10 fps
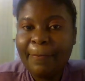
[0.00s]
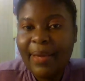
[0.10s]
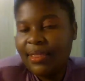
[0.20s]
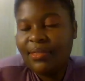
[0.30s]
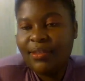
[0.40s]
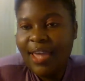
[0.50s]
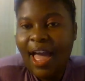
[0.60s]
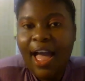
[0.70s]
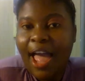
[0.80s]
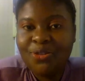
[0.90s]
but
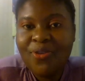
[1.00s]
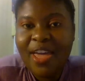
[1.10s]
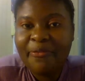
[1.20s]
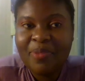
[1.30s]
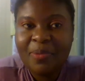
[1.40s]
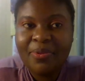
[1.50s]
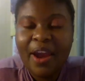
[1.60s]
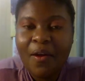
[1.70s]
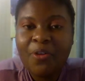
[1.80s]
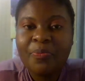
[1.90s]
yeah i do have people
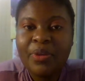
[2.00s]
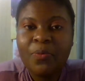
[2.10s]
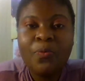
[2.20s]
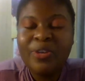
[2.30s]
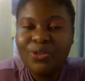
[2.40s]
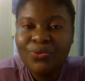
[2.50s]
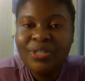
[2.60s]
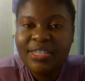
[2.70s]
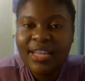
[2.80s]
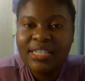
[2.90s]
around me we do
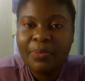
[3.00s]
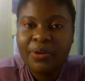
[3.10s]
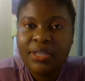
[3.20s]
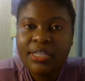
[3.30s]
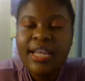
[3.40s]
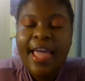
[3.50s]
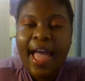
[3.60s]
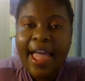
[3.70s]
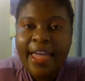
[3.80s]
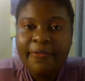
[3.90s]
discuss about this
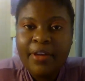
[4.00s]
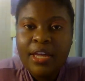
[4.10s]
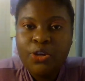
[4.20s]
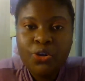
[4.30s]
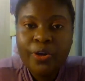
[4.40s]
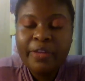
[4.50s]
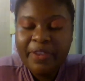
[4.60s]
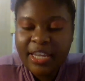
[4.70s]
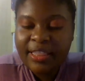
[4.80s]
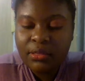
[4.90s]
i have you know
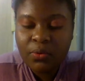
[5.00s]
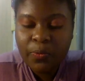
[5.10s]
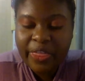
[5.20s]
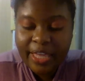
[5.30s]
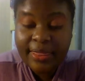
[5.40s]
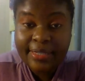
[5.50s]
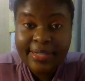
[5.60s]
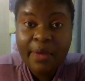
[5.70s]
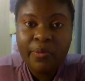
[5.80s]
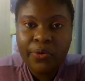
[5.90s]
even in within the
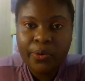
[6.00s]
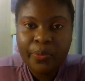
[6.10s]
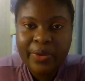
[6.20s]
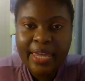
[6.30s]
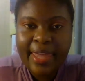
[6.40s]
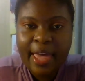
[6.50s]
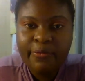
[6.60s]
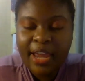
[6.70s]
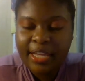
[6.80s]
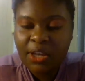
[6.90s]
same group we can have
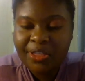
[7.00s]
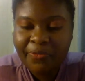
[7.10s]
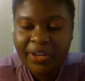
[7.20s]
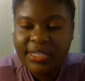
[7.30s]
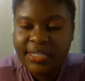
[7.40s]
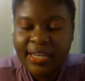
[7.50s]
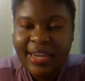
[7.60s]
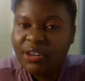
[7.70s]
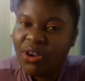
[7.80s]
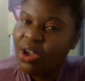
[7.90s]
like south african saying
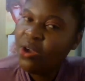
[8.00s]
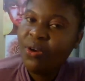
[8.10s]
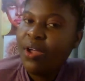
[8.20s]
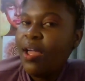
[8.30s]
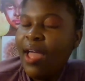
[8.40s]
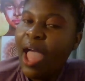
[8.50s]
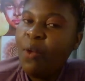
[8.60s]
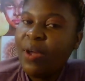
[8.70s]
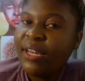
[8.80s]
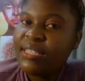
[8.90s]
like no i
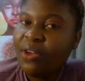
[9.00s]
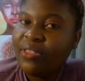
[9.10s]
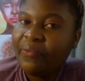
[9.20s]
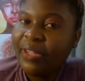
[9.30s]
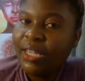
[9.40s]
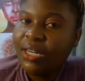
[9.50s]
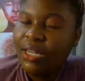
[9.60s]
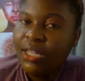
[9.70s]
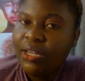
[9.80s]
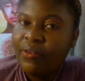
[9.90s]
want the south african
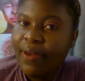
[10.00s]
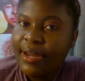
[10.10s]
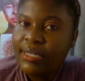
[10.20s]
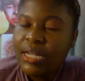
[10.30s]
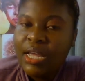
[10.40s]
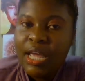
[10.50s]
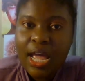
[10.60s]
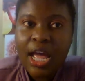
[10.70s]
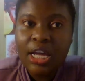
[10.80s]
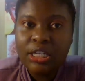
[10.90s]
right
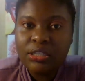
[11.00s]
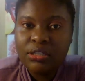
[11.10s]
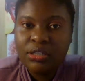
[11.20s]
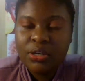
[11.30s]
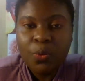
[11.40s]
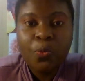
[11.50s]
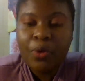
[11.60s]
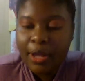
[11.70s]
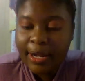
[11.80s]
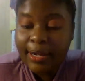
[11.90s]
and w-
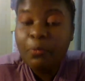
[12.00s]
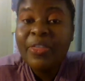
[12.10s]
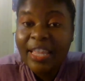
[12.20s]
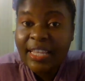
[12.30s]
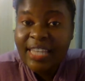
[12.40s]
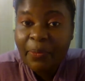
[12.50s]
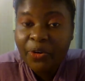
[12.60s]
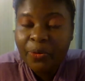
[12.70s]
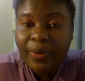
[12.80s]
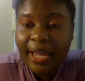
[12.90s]
within the same
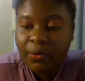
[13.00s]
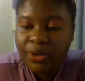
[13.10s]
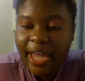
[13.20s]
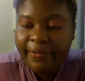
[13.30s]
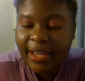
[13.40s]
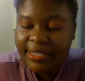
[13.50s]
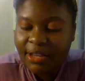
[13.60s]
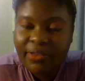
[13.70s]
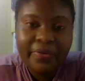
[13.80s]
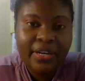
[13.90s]
group like would have like
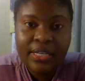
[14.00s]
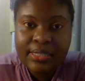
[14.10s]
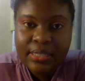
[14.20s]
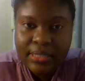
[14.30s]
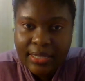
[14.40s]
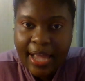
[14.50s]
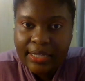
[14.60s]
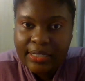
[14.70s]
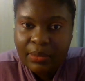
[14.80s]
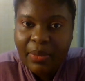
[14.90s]
south africans like
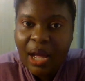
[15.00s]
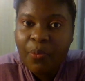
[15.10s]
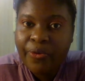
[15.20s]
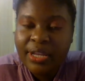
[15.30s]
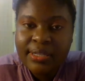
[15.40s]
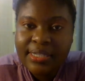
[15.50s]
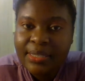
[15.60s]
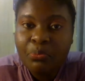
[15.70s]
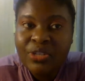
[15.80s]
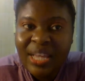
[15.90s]
zimbabweans
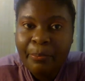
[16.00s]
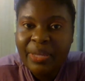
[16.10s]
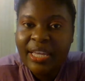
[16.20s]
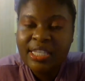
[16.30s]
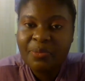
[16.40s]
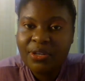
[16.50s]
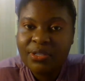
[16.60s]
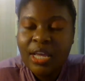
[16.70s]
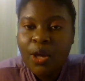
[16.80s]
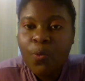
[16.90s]
mozambicans
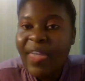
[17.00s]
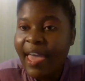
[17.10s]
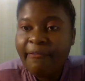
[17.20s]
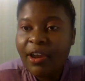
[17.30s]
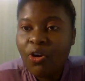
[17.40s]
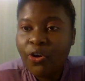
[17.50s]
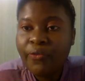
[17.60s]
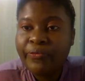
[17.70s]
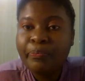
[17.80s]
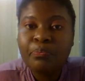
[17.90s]
because we have a lot
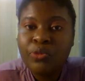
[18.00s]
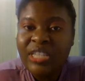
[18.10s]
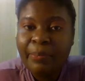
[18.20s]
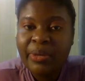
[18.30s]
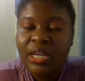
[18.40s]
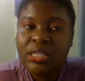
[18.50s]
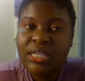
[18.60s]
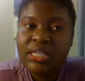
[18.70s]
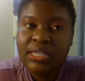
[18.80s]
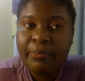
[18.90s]
of mozambicans
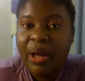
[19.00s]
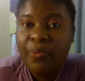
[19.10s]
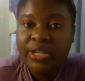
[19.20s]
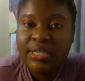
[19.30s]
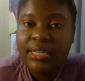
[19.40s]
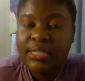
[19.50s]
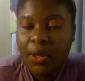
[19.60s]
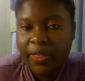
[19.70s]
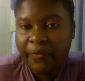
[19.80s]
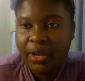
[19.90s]
and zimbabweans in
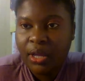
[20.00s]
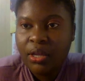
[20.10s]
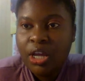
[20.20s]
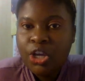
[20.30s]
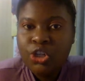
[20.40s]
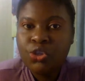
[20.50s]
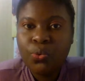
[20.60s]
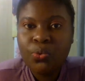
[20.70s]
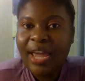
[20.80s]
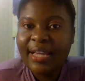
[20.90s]
south africa so
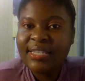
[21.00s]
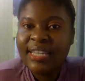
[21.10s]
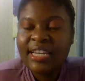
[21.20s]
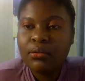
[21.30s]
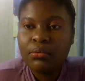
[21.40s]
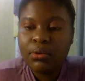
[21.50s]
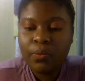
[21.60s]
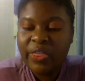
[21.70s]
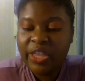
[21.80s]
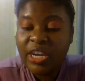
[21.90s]
like i said
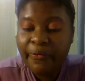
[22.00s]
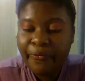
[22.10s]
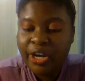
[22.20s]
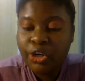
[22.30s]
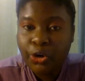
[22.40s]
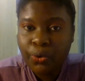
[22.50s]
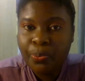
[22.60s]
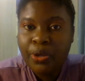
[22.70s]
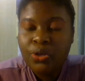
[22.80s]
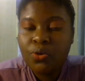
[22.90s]
within a friend group,
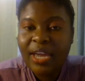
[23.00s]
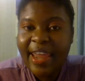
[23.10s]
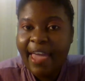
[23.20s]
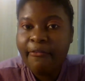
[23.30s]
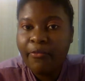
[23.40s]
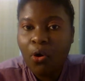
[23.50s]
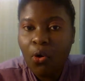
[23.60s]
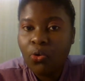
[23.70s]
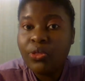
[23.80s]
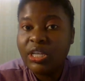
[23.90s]
you can have
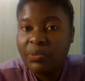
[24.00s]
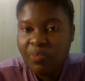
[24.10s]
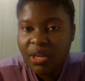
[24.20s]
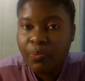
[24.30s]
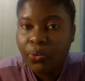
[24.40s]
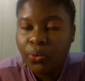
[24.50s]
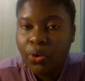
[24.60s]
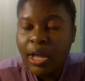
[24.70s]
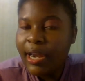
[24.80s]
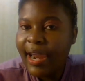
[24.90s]
all these people,
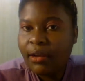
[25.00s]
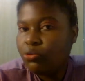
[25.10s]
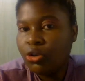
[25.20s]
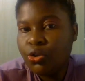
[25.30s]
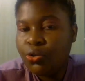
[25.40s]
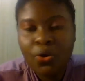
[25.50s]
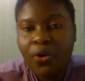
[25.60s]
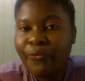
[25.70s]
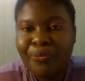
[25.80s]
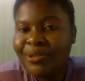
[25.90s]
like not to talk
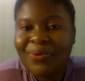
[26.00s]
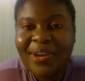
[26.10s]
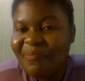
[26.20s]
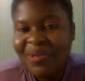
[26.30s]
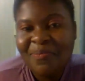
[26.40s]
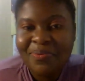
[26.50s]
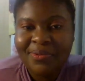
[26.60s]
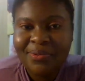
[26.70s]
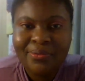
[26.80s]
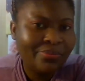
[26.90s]
of Botswana
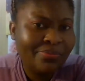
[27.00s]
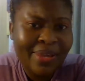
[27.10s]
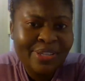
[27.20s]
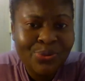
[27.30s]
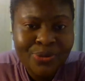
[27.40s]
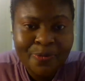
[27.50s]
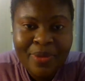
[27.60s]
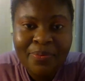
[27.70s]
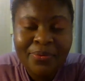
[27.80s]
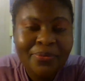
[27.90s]
people, Wasutu
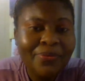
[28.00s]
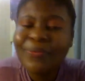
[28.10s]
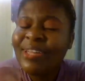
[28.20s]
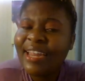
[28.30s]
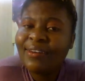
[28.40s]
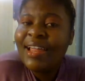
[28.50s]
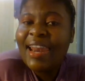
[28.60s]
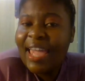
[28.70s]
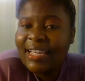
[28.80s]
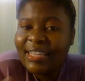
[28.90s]
people. We are
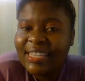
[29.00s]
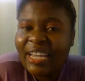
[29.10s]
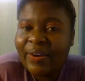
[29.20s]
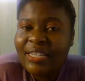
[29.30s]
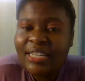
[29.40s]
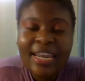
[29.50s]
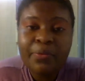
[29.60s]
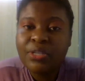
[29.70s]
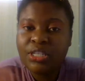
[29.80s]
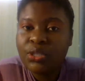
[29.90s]
like integrated, like
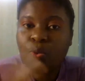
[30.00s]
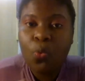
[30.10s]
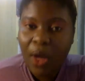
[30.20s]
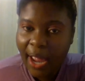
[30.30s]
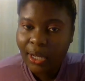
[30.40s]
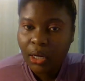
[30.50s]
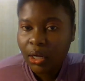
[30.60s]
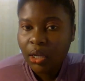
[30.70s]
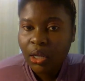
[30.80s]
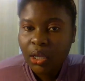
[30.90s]
we just one,
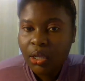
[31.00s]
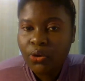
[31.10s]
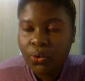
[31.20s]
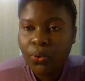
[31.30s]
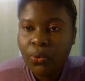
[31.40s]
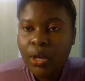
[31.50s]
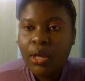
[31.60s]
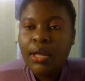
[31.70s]
you know.